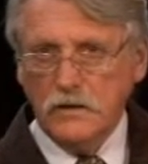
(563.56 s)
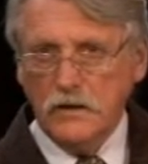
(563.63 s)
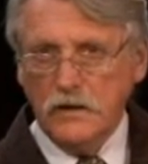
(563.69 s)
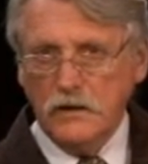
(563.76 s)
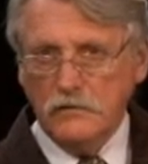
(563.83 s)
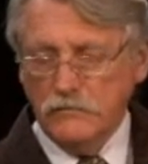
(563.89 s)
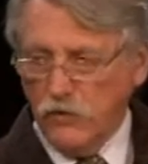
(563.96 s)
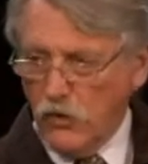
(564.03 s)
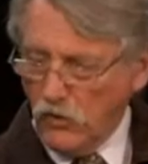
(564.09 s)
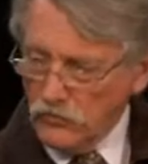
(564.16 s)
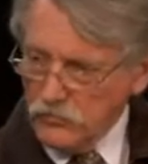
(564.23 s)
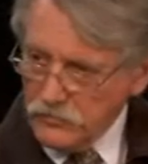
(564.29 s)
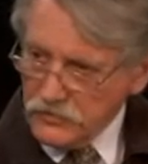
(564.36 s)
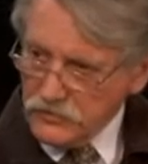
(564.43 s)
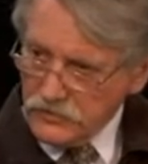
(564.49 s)

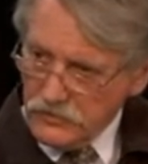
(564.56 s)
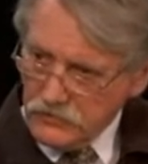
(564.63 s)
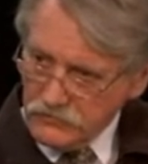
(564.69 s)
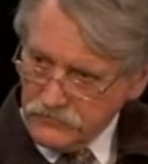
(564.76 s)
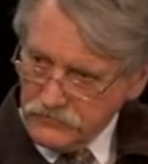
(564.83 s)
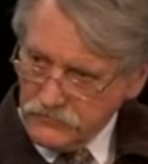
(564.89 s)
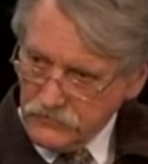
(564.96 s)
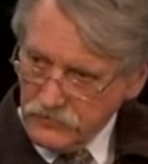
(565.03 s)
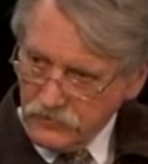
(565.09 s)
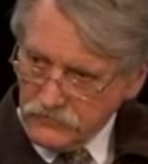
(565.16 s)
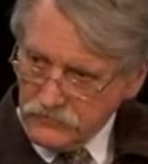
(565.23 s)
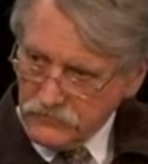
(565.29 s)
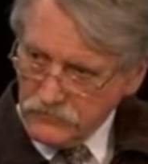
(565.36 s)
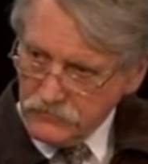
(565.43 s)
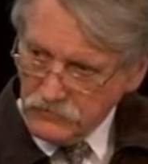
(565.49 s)
involvement
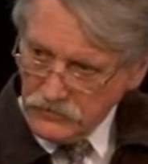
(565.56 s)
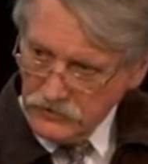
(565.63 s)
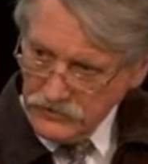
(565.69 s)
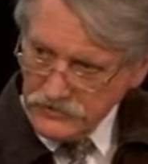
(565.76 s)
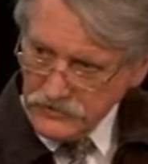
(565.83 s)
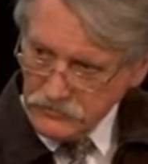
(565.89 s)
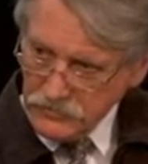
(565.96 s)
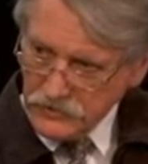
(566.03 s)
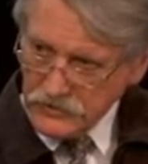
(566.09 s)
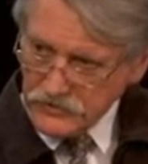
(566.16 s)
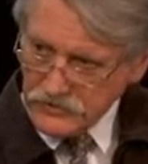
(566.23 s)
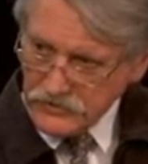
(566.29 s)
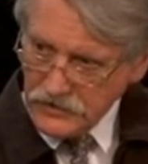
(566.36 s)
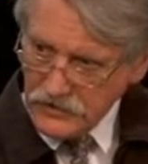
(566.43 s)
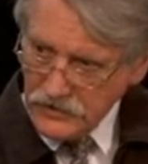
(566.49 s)
of religion per
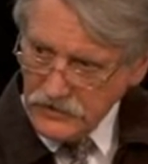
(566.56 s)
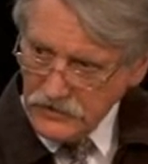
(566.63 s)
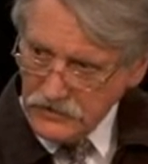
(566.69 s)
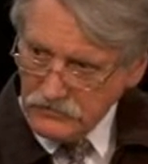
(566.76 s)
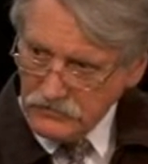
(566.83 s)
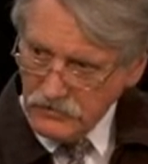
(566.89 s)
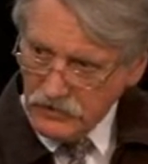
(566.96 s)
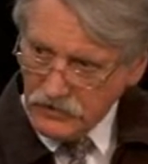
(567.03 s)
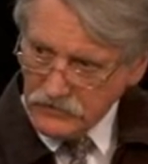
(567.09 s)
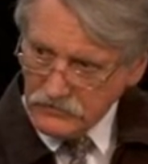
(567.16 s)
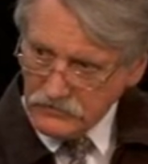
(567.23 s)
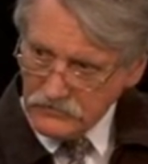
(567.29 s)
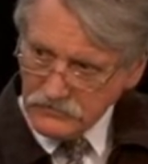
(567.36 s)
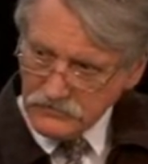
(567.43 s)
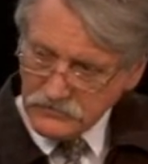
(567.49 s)
se, like
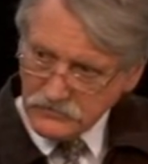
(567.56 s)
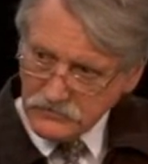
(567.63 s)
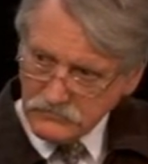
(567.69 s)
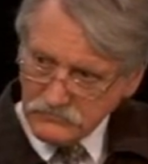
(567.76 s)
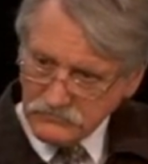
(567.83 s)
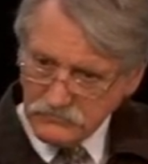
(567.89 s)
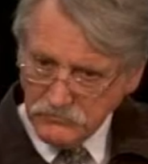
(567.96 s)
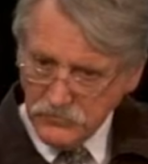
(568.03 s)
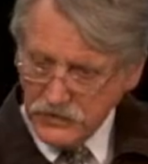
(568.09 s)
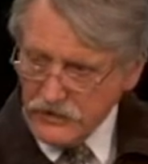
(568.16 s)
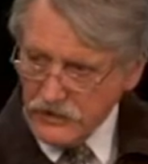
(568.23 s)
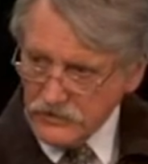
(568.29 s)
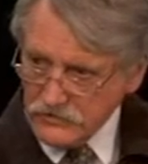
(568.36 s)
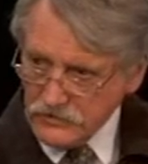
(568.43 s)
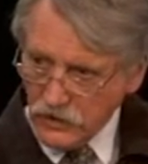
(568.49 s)

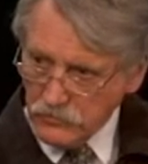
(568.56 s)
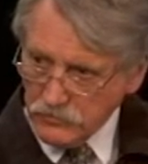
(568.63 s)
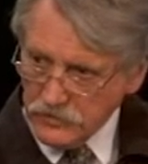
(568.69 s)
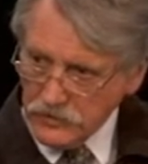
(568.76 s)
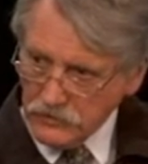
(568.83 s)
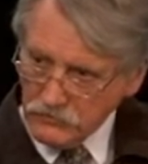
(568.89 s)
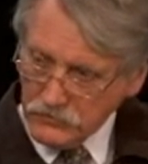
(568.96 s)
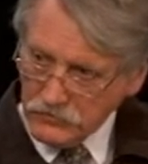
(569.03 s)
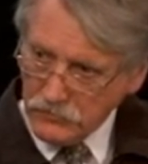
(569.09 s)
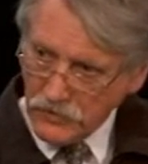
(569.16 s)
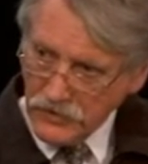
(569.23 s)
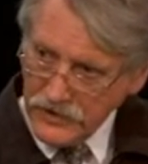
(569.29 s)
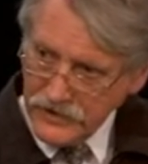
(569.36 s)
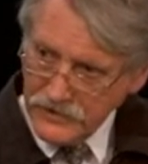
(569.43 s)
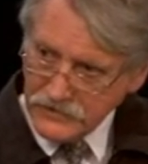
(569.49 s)
meetings opening with
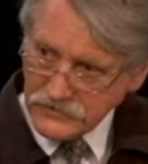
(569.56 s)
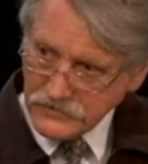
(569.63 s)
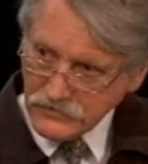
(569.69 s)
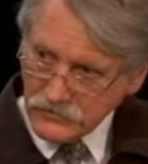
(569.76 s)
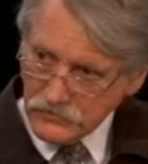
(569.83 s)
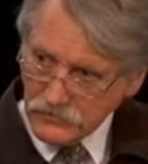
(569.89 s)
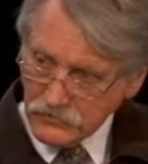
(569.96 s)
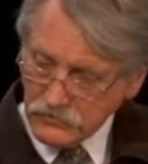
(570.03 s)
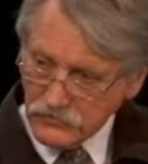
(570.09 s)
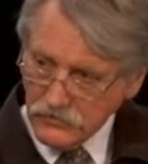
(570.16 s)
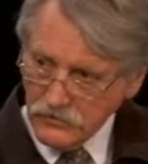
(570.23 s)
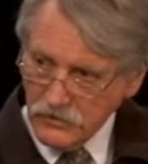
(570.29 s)
prayers or?